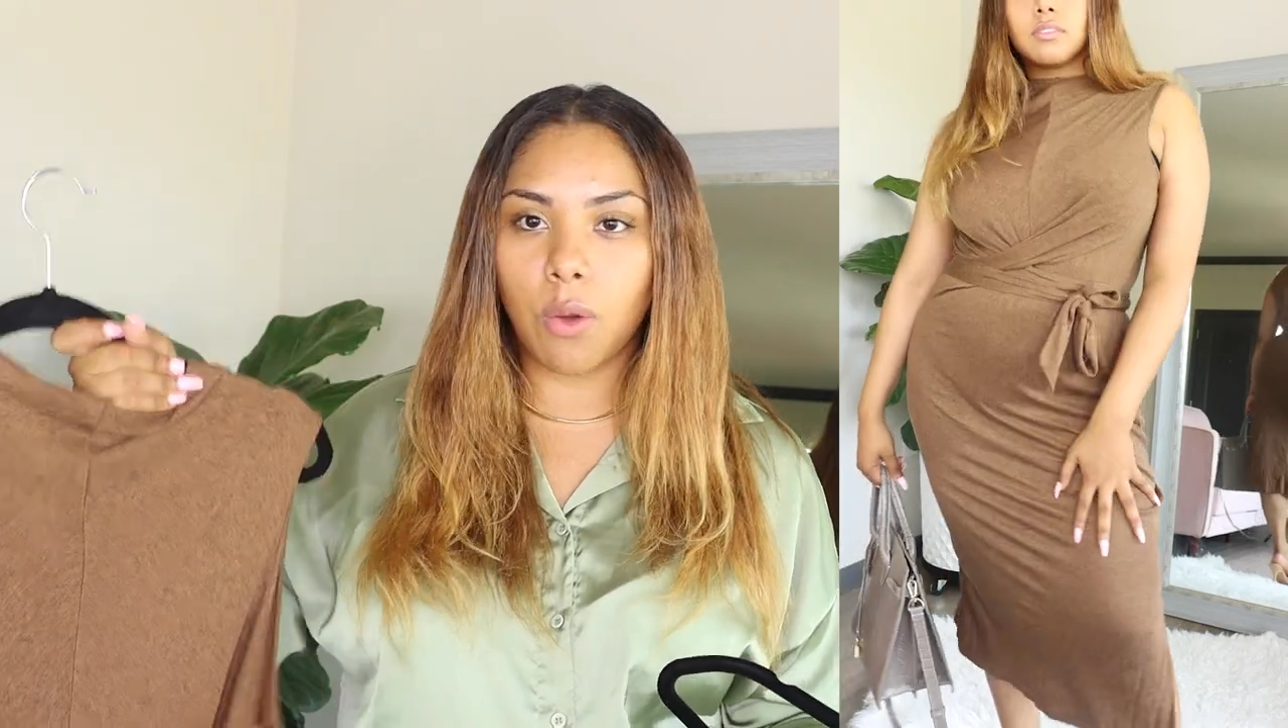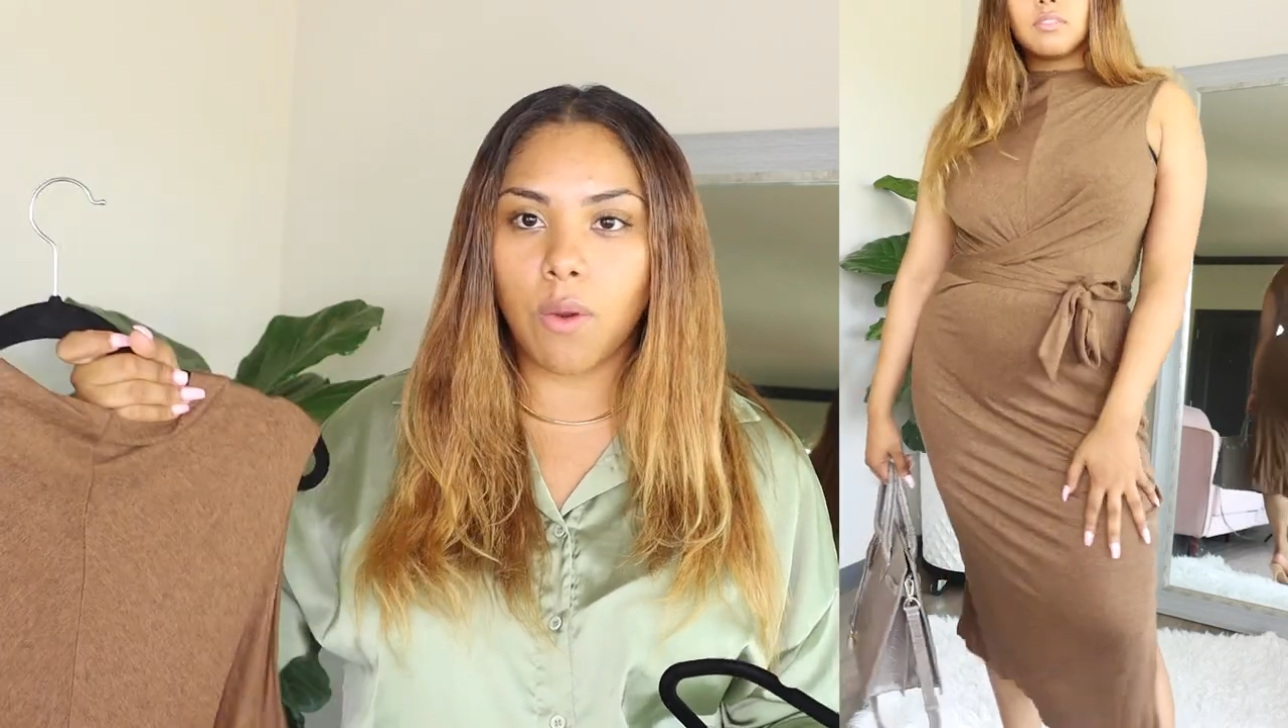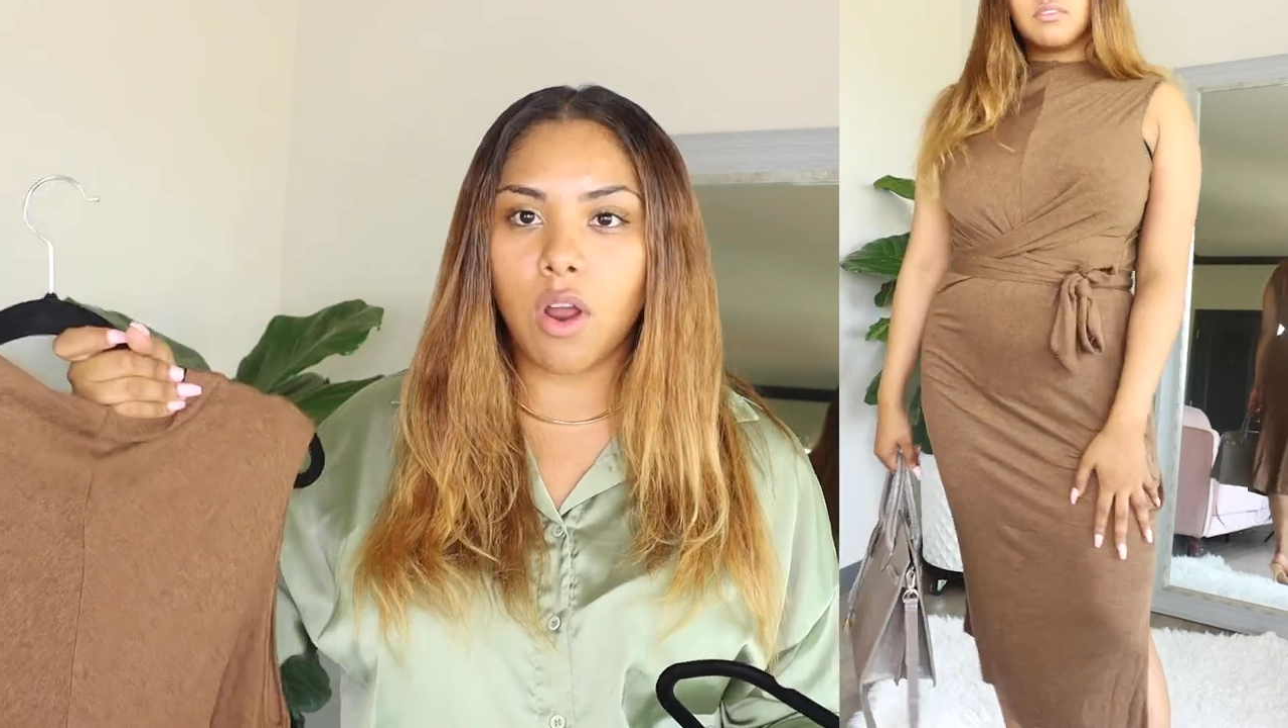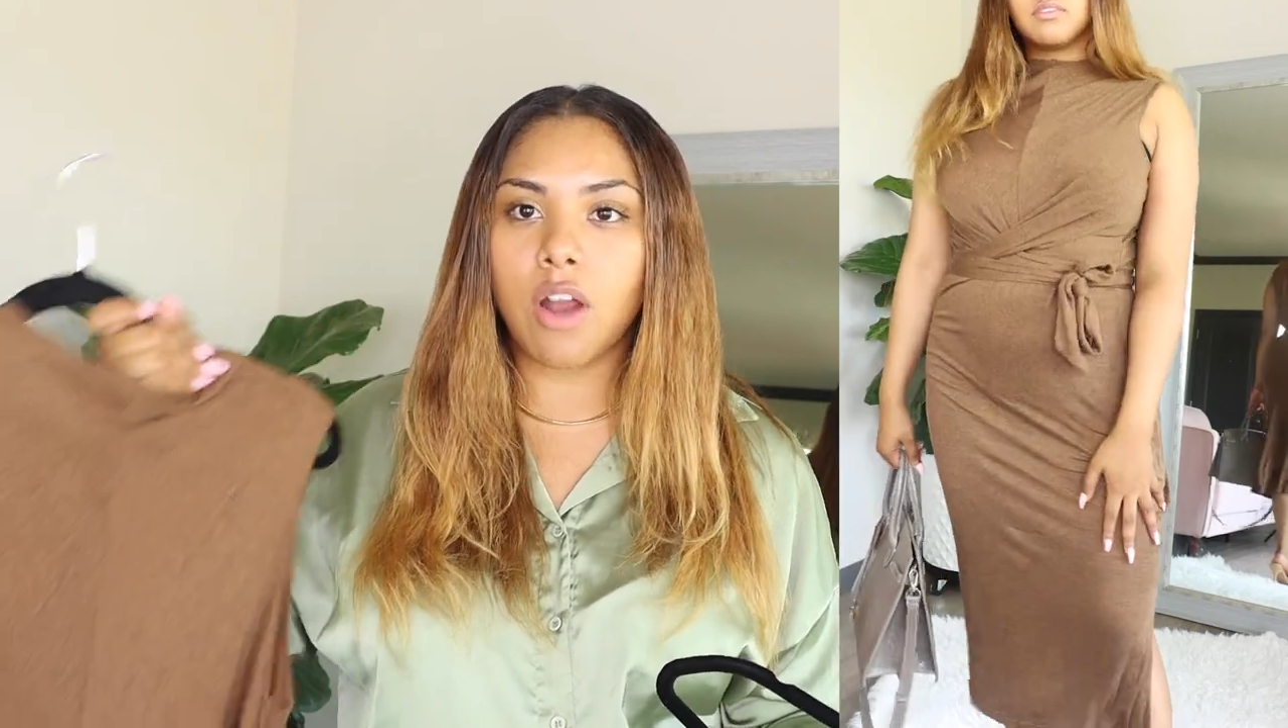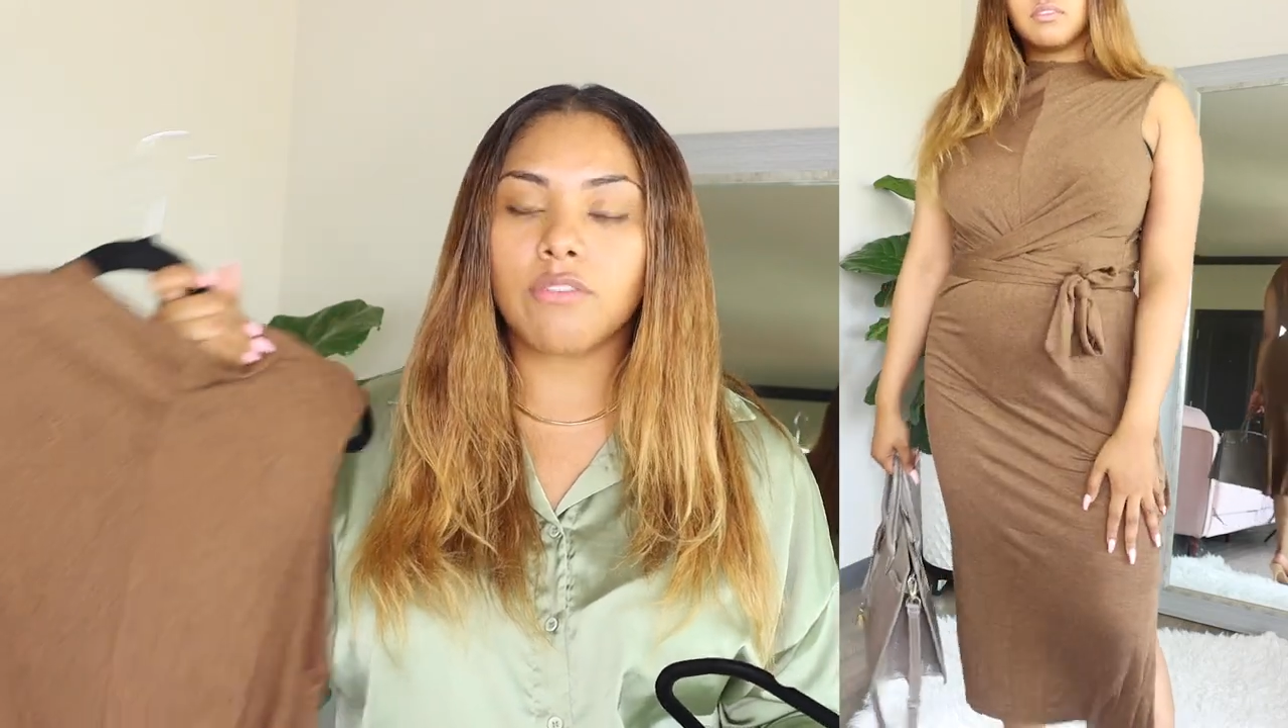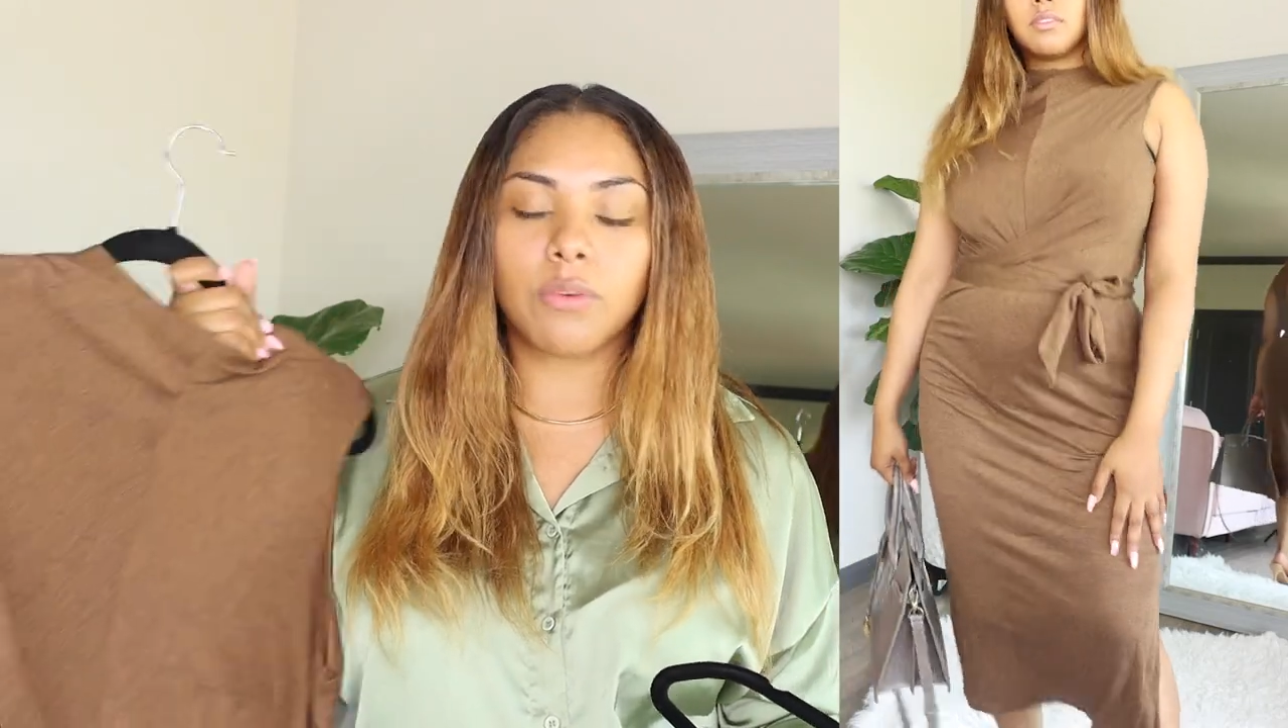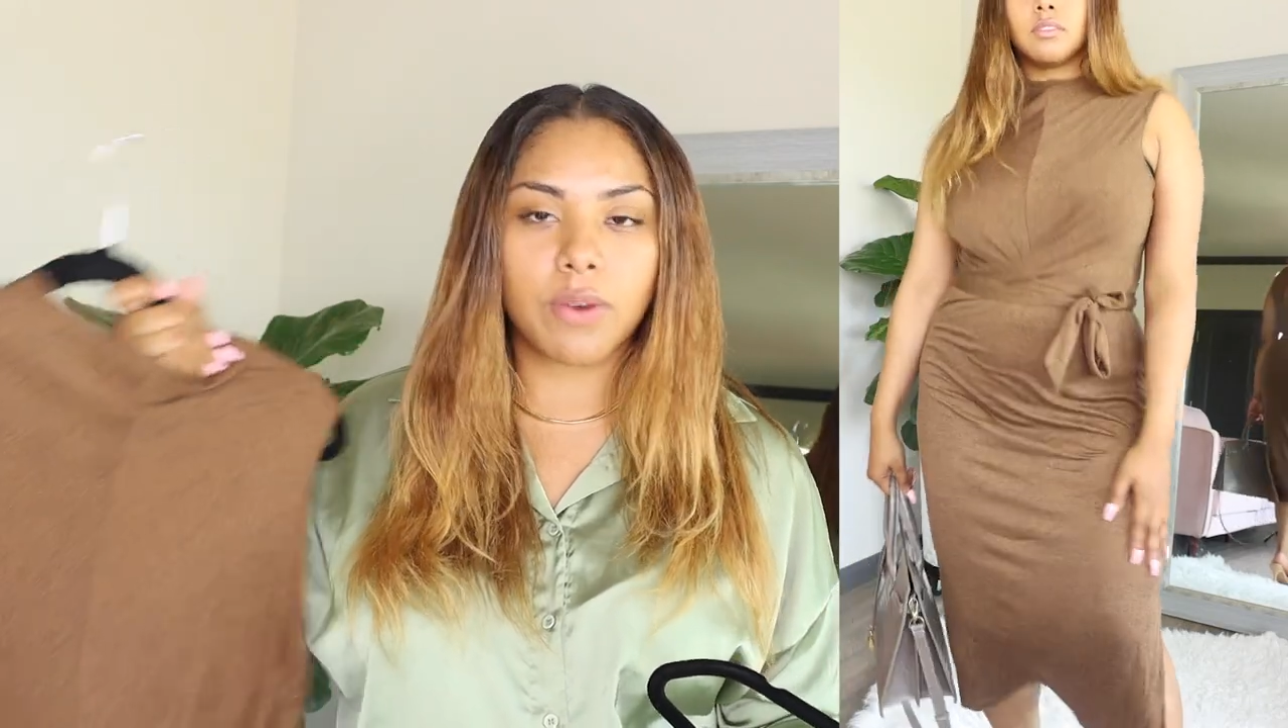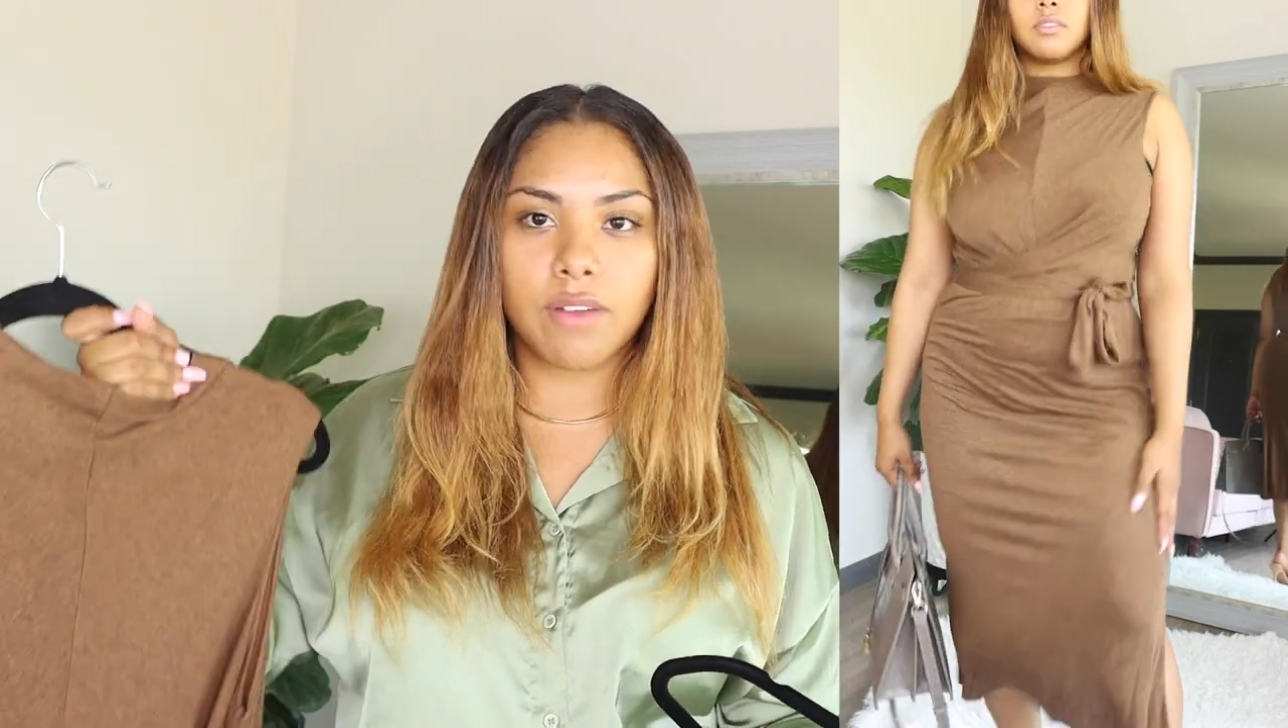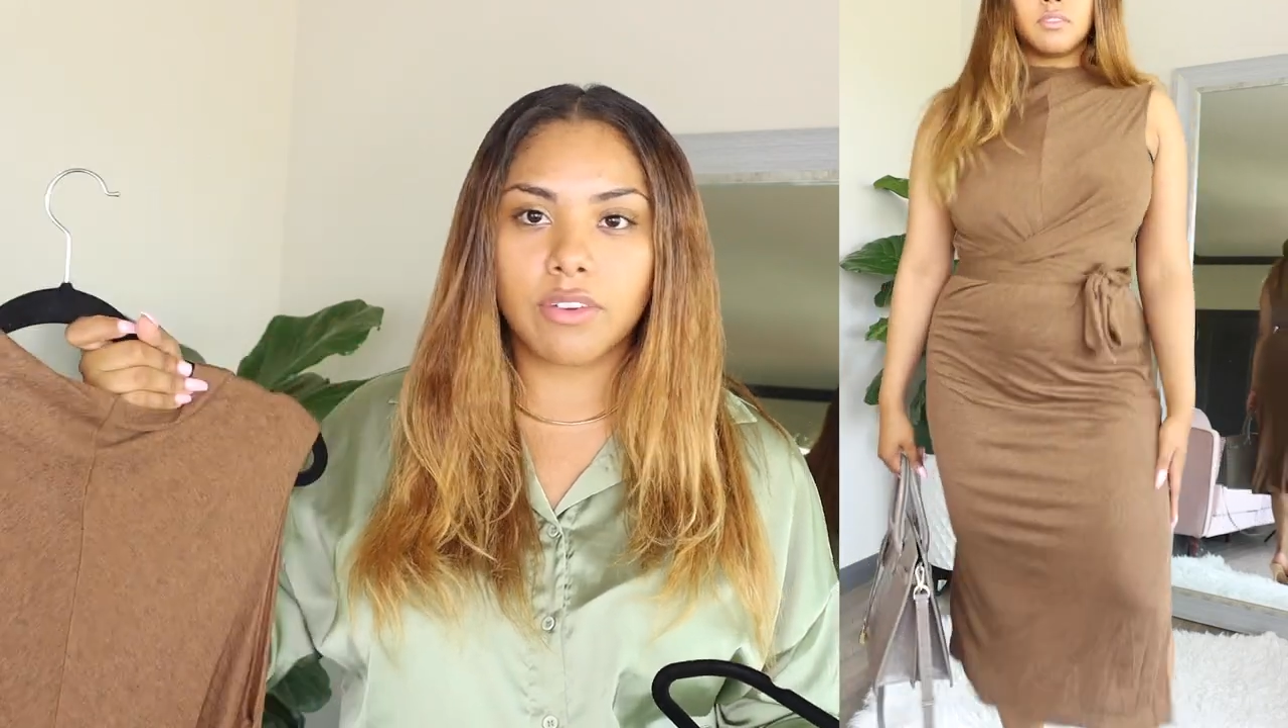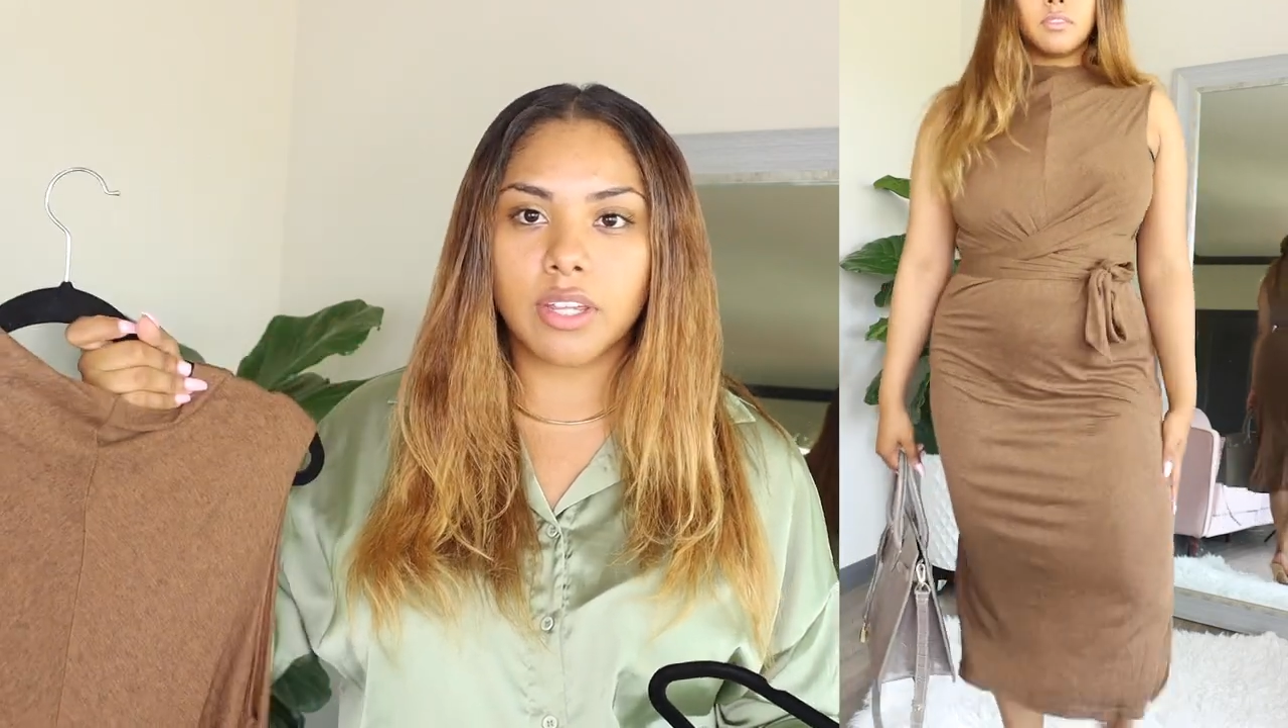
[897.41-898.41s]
throw it on for whatever